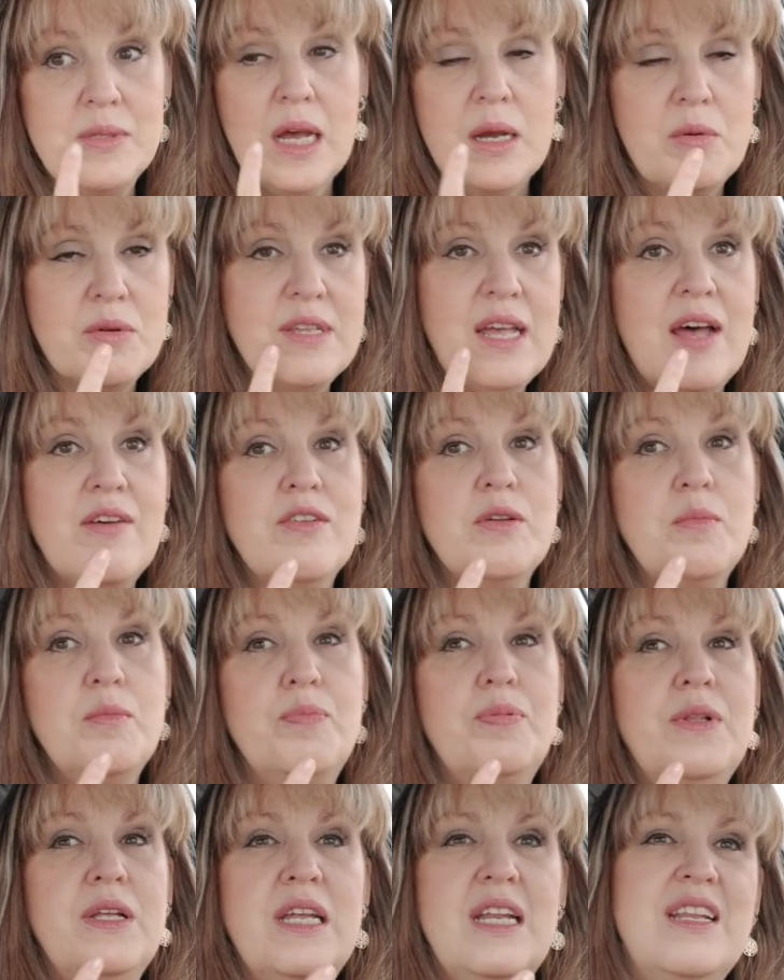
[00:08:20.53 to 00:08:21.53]
I was having
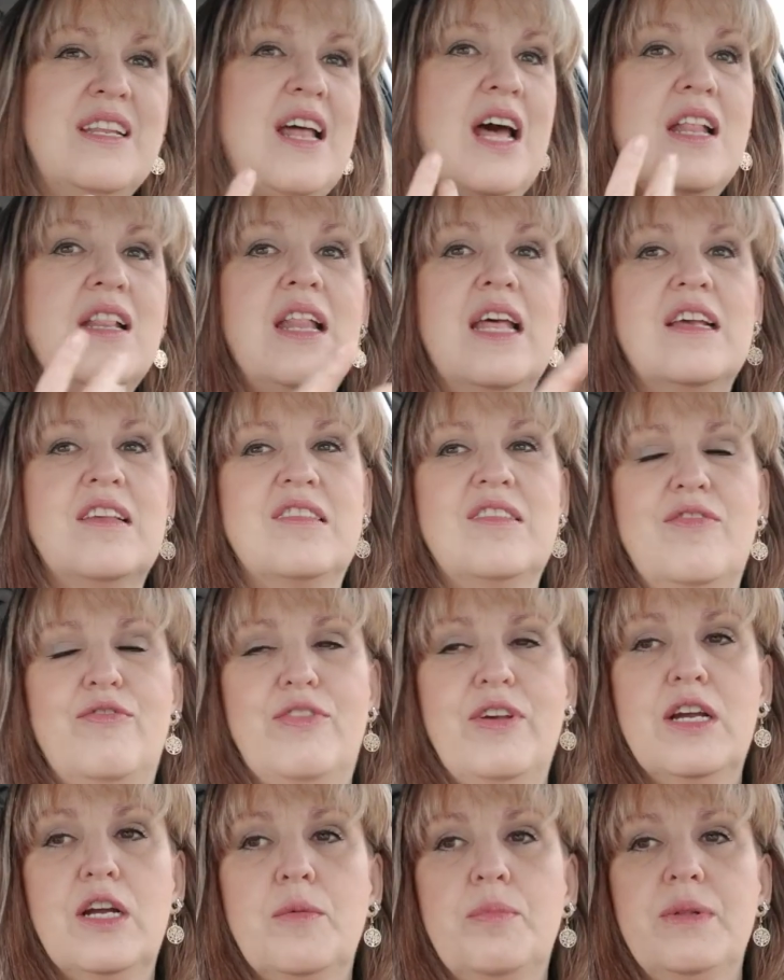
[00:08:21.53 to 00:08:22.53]
bleeding, not like
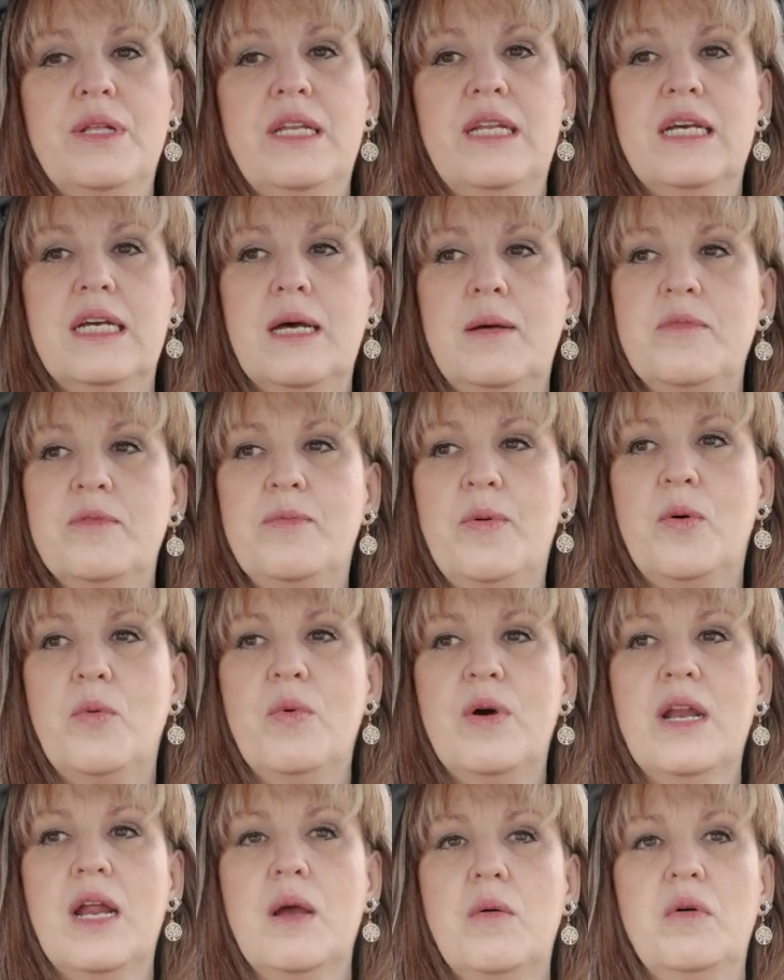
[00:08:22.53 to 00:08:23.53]
severe bleeding gums, but
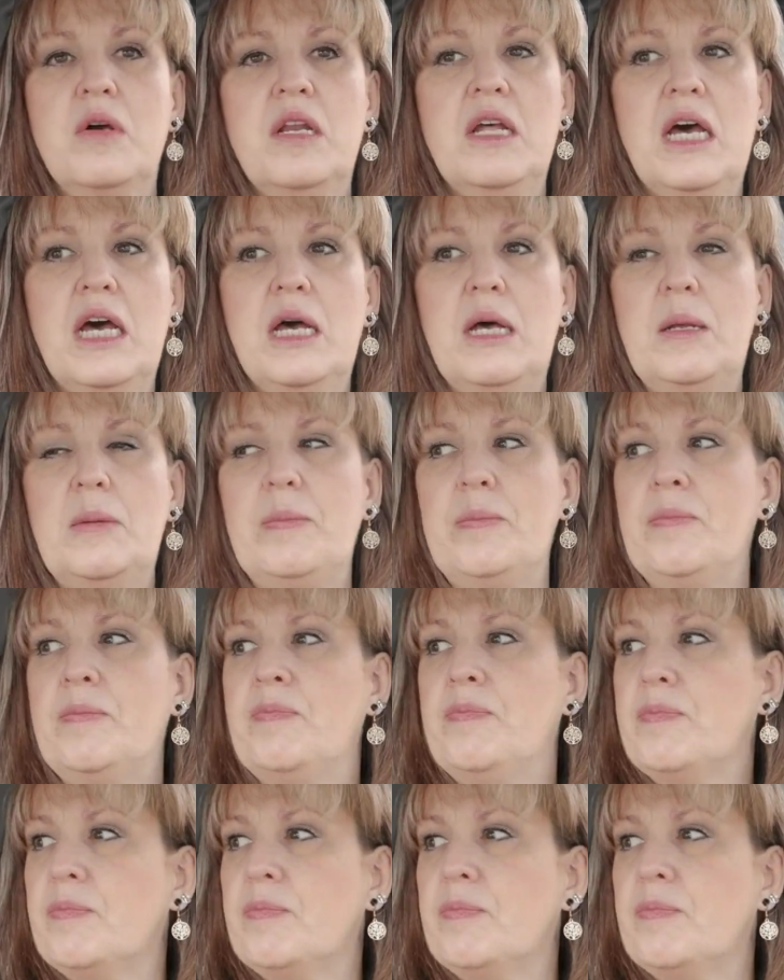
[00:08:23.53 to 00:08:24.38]
when I would, um,